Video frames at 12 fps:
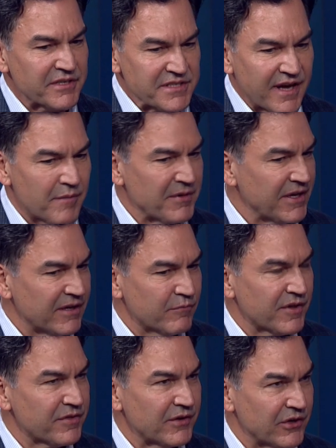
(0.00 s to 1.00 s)
is coming in
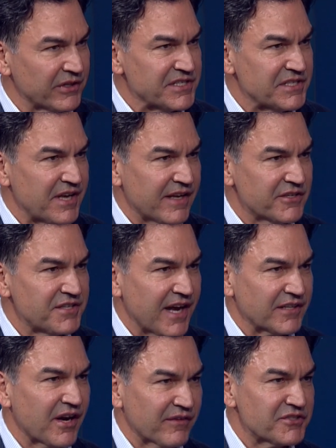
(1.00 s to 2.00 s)
with early stage
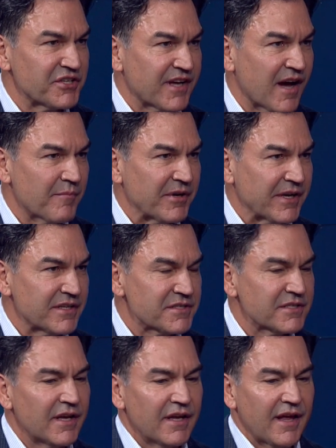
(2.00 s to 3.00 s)
technology companies